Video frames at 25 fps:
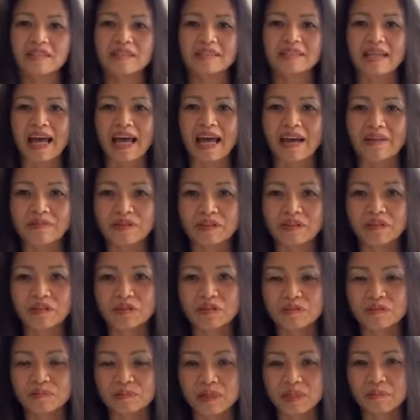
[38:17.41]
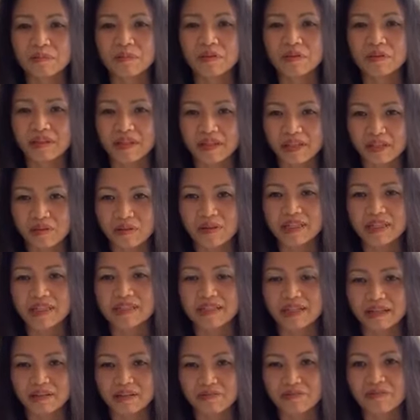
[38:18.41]
it's having those people that you
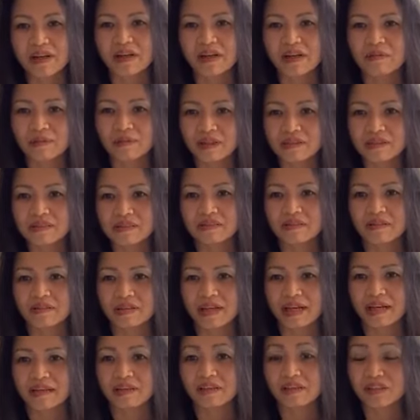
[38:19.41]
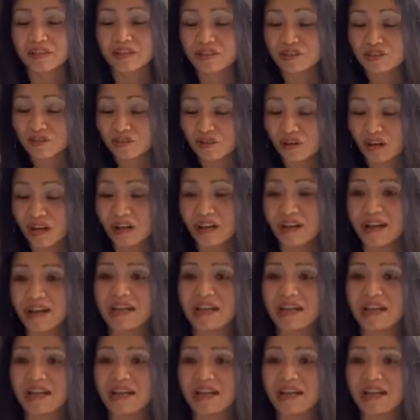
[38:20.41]
identify with so that you can draw